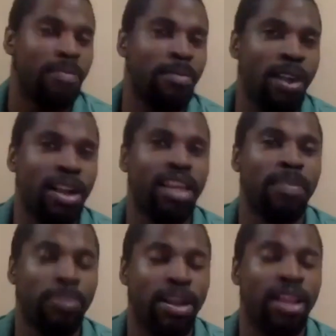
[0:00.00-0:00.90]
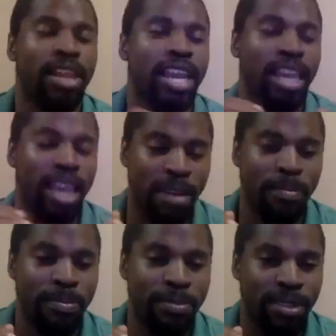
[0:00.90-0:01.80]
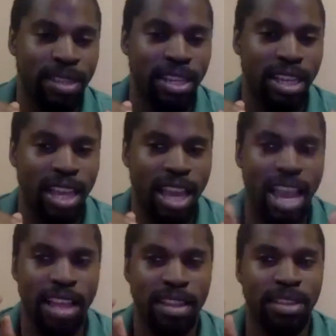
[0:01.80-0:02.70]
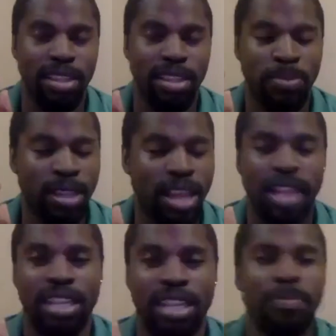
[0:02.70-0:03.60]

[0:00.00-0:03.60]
market a player like him and be like this.